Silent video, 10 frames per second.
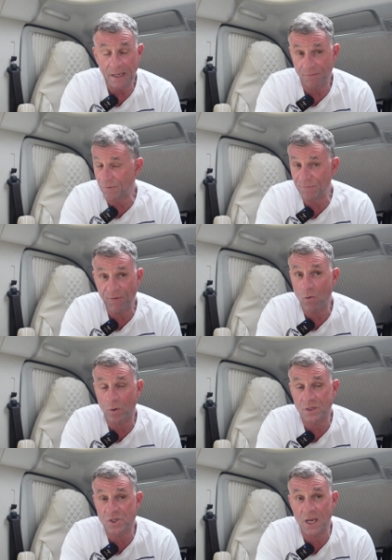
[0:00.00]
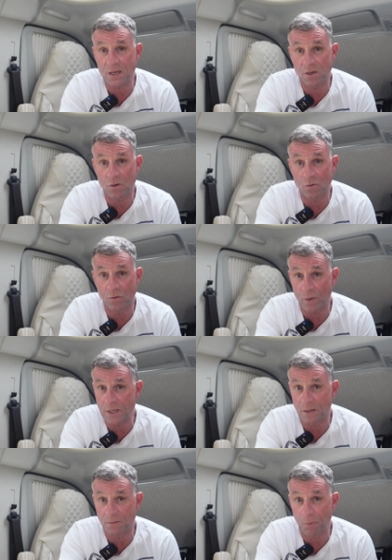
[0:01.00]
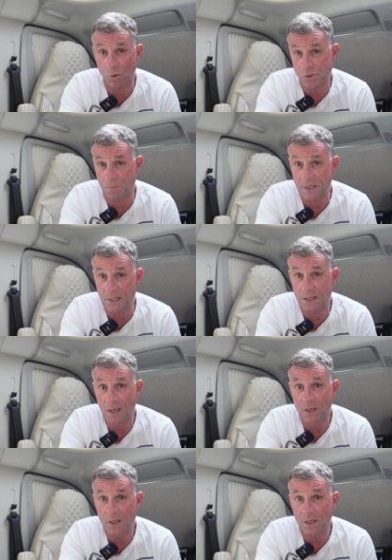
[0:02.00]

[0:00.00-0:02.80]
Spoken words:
If the fault continued, we can possibly